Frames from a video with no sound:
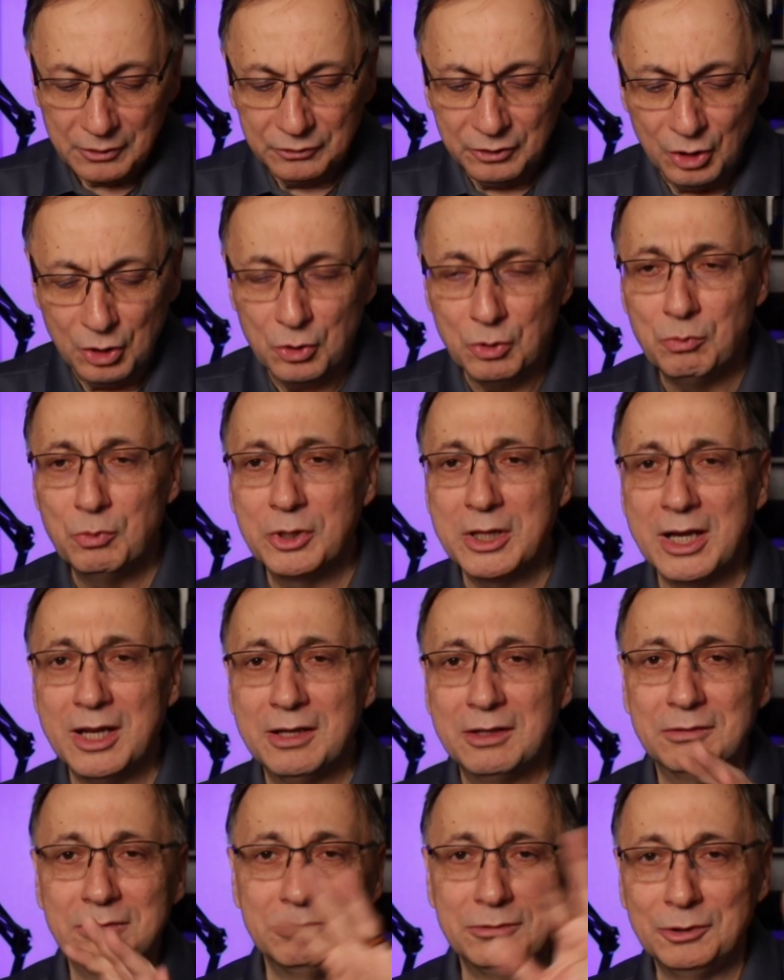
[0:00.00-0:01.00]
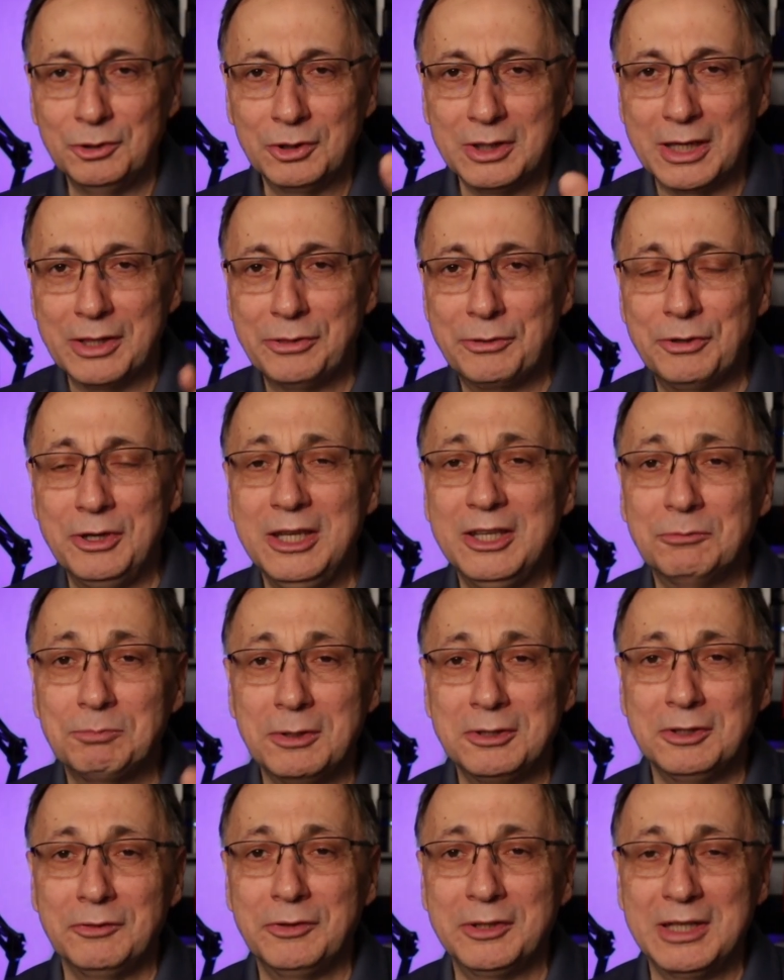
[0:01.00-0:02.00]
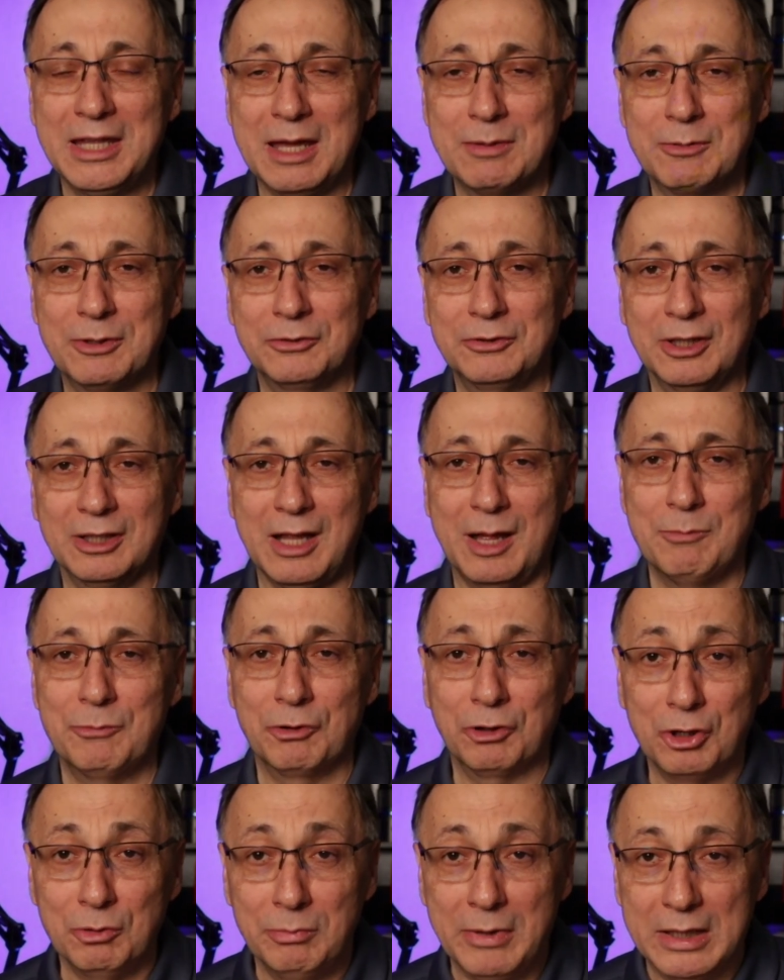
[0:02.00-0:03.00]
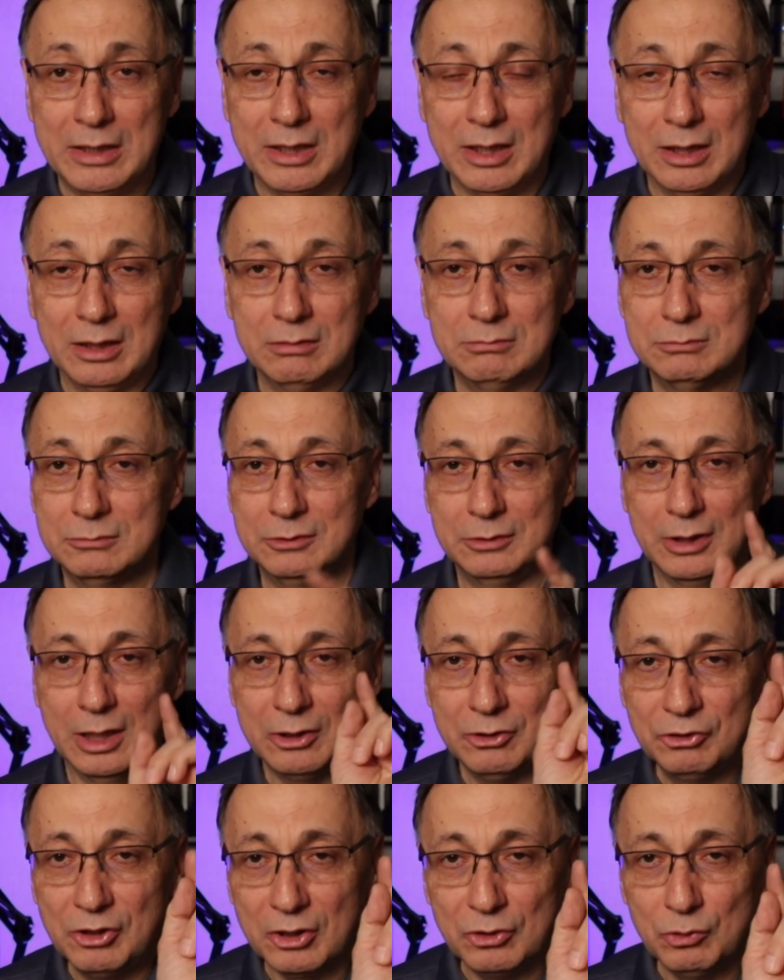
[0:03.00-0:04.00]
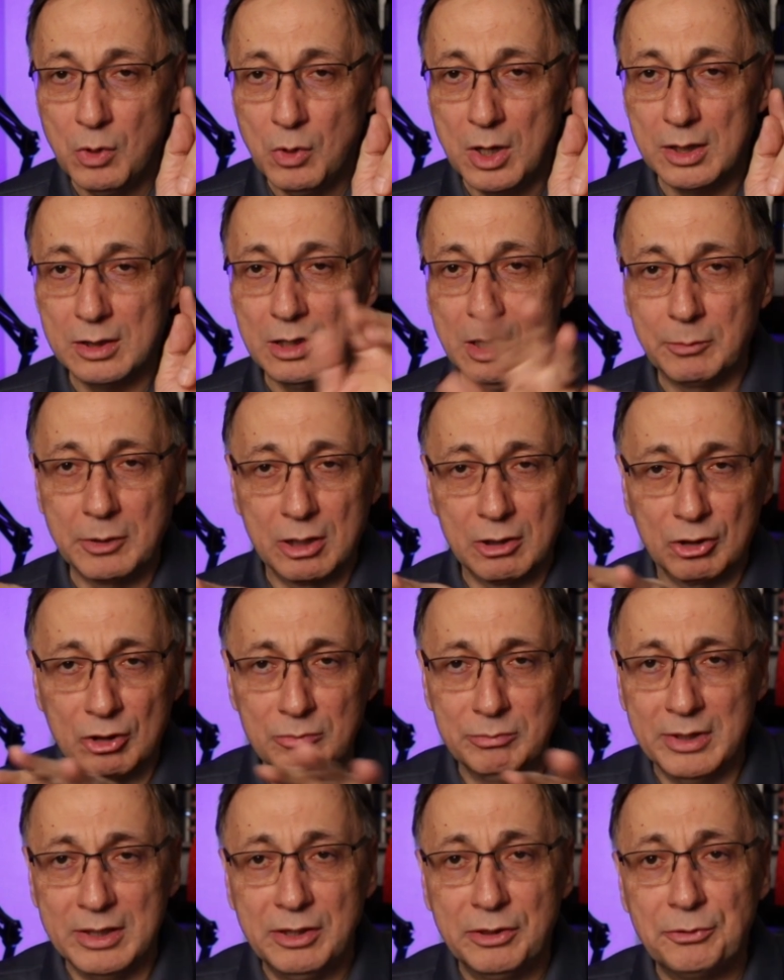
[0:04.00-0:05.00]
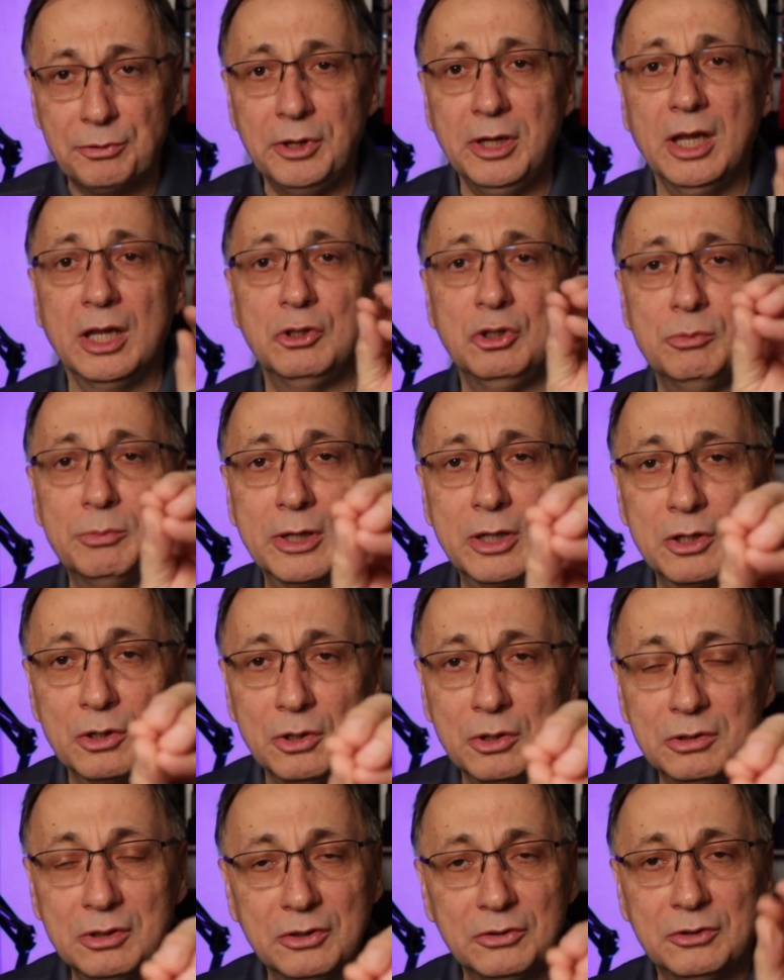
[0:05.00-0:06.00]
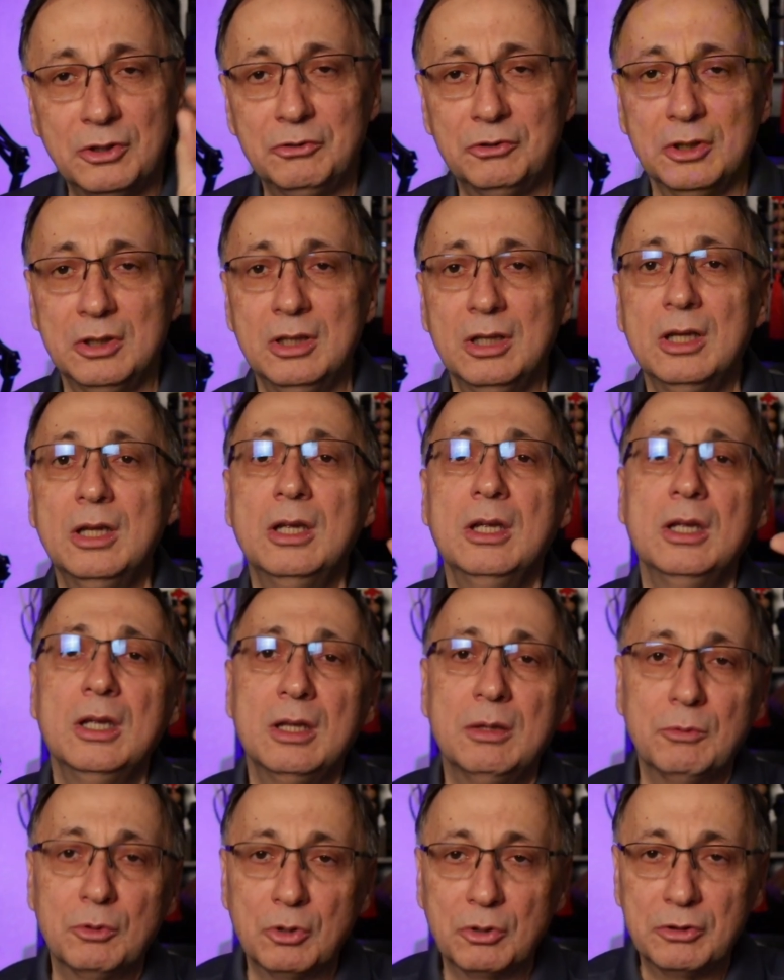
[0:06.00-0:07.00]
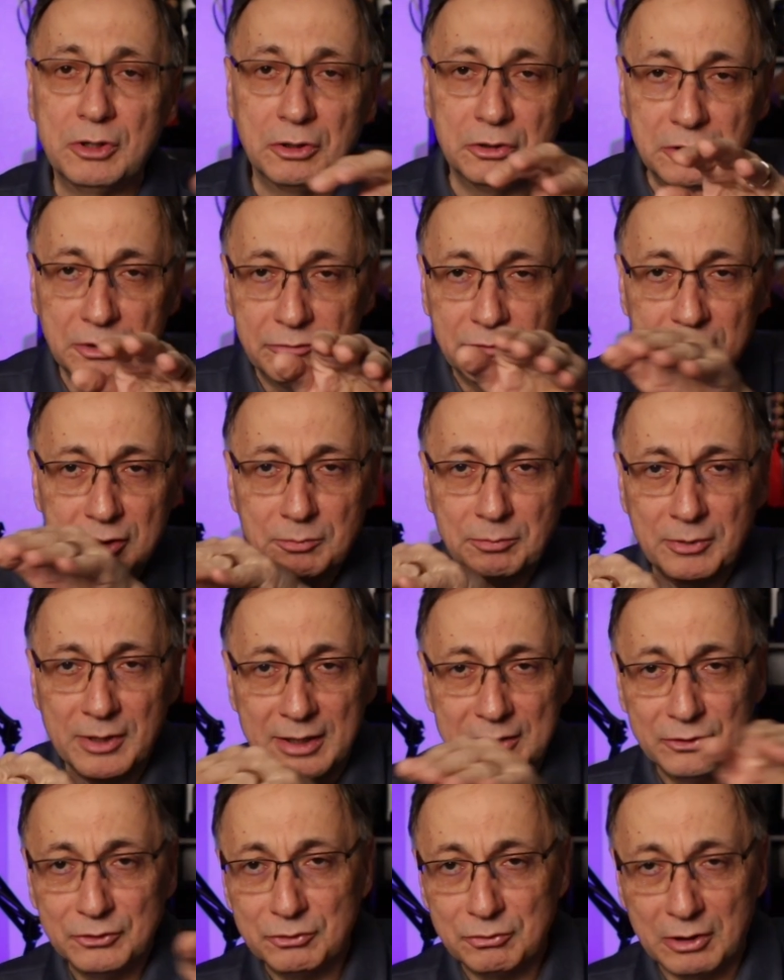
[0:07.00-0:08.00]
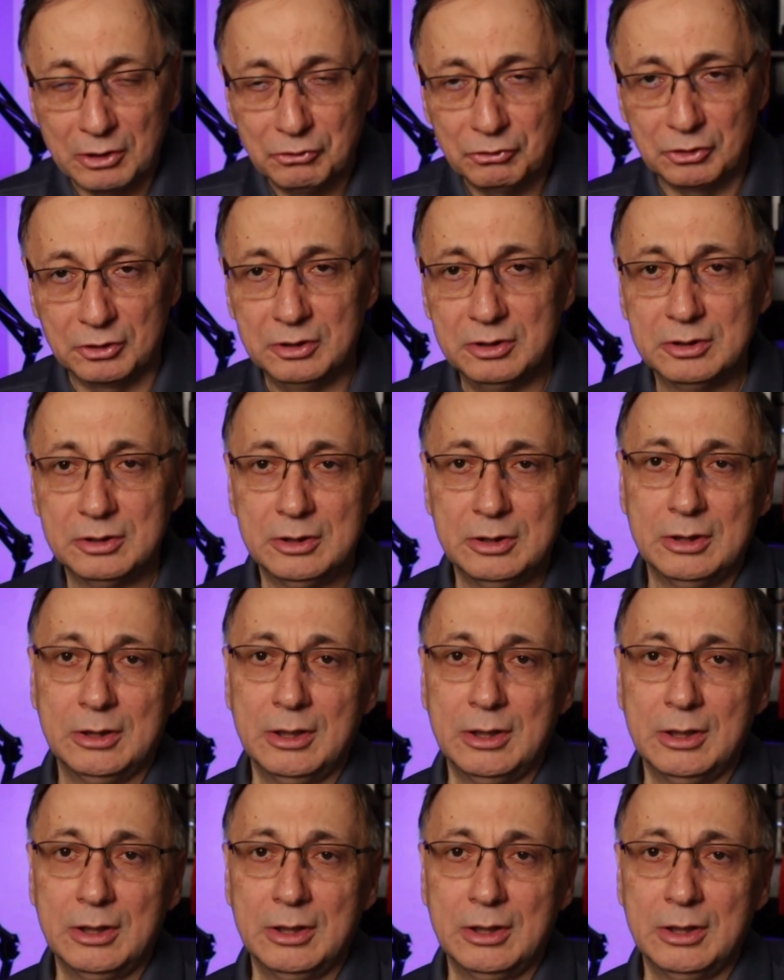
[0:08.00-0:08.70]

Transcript: So we're going to look at 3 specific cameras that I'm recommending. Not one. I'm going to recommend 3 and you make your own decision because they're different price structure.